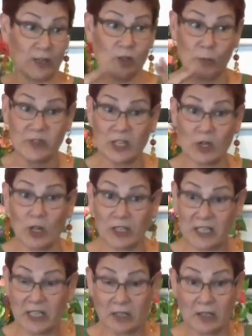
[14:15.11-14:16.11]
I don't know what they
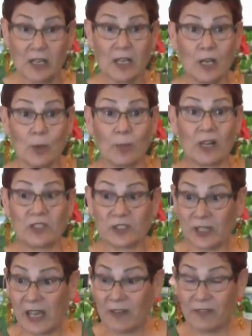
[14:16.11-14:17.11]
call it here, but
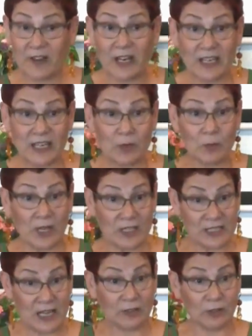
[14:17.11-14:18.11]
it's a funky,
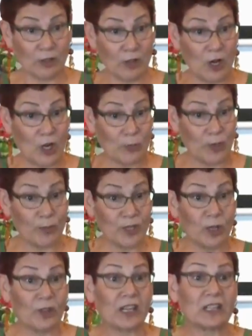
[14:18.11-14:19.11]
rundown little
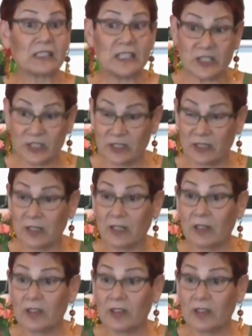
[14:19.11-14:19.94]
automobile that at least